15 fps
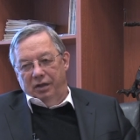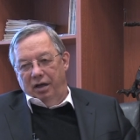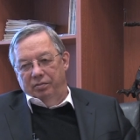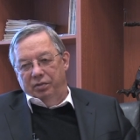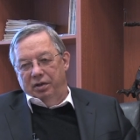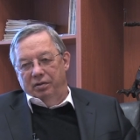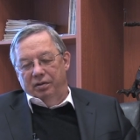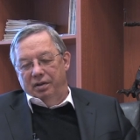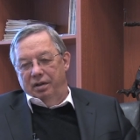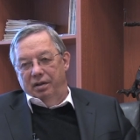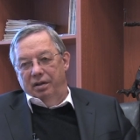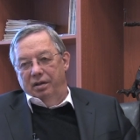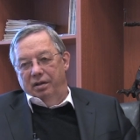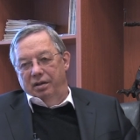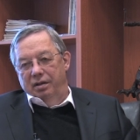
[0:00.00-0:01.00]

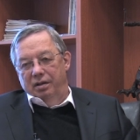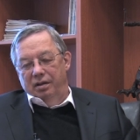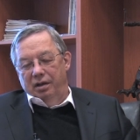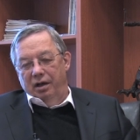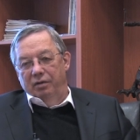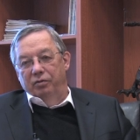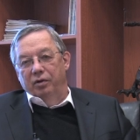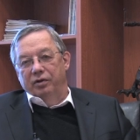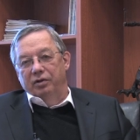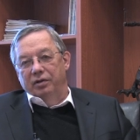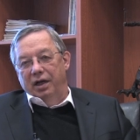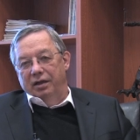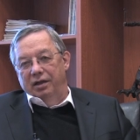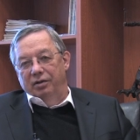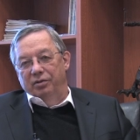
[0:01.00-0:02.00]
absolutely, I was
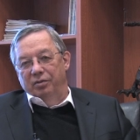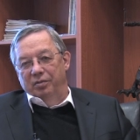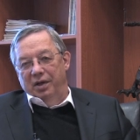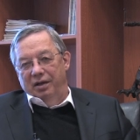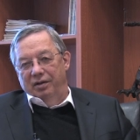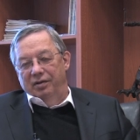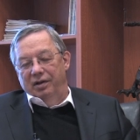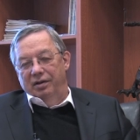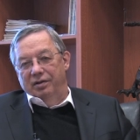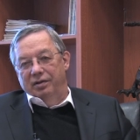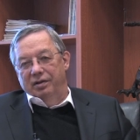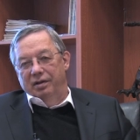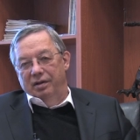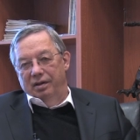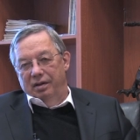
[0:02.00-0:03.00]
lucky to make
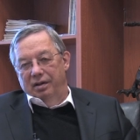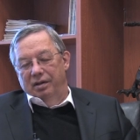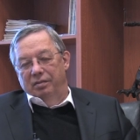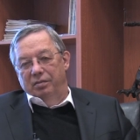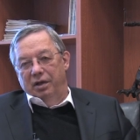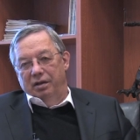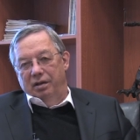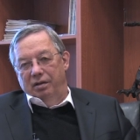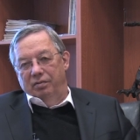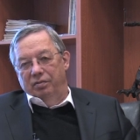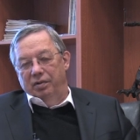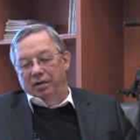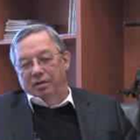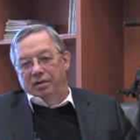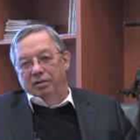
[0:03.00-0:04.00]
this, but it
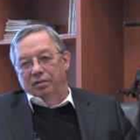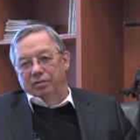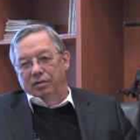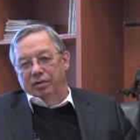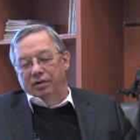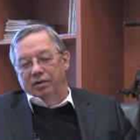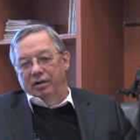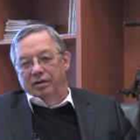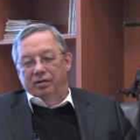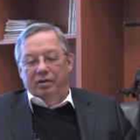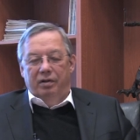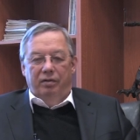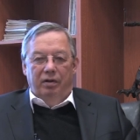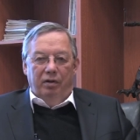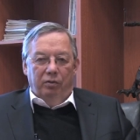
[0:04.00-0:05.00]
was, of course, it
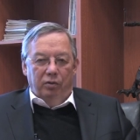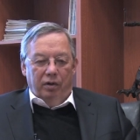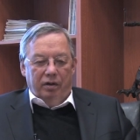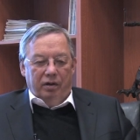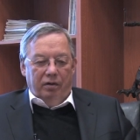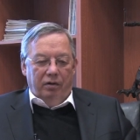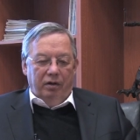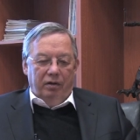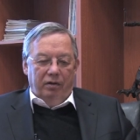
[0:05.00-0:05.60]
worked